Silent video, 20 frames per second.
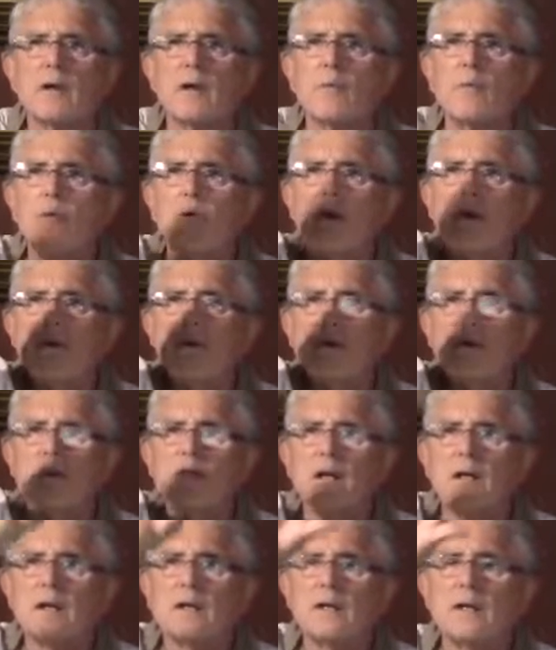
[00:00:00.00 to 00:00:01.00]
On one of these
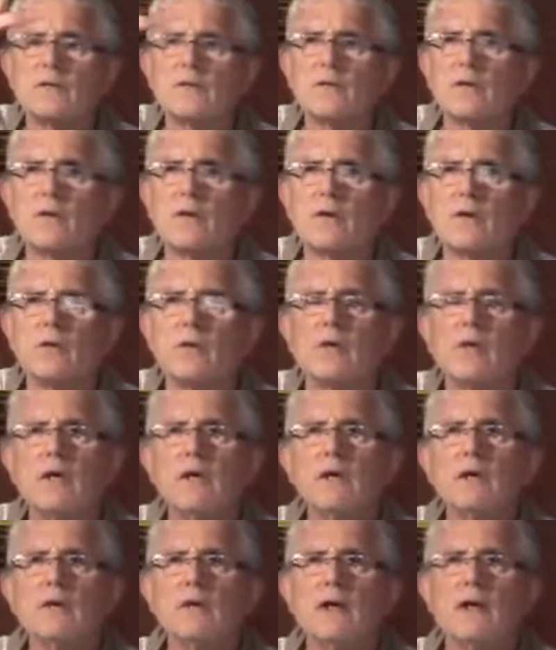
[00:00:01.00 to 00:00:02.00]
stained glass windows,
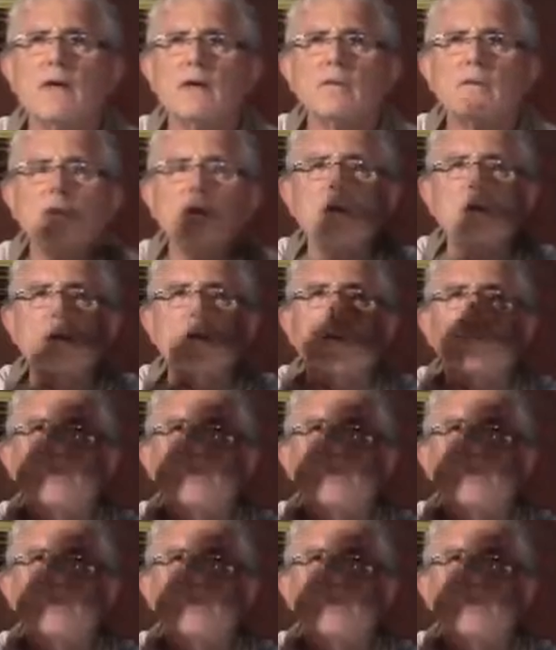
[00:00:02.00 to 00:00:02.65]
they had a